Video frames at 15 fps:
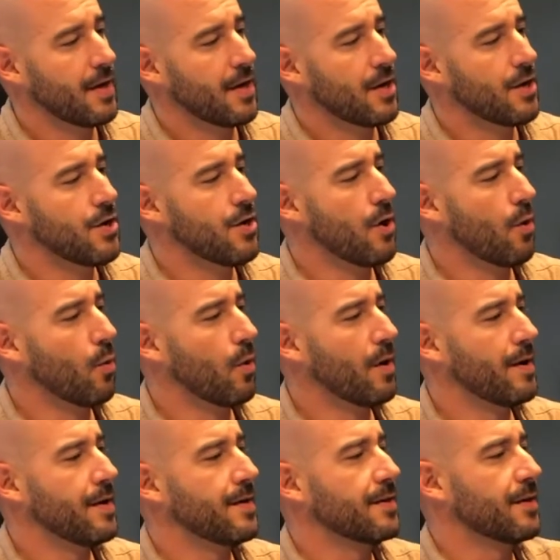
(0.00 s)
No
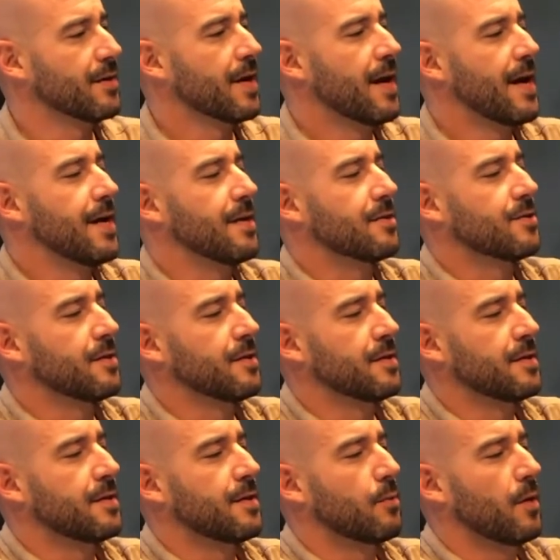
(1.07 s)
one does. Eddie, so
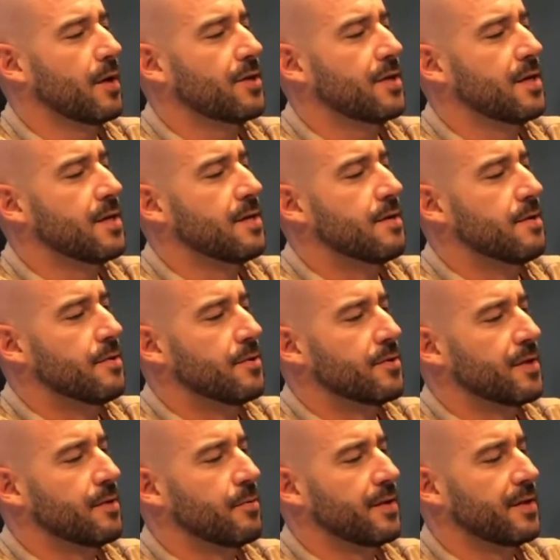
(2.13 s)
do you watch any news? I
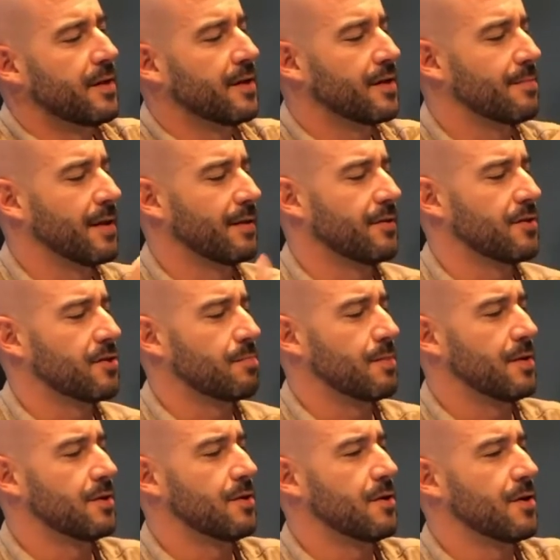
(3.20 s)
know we talked about this bit during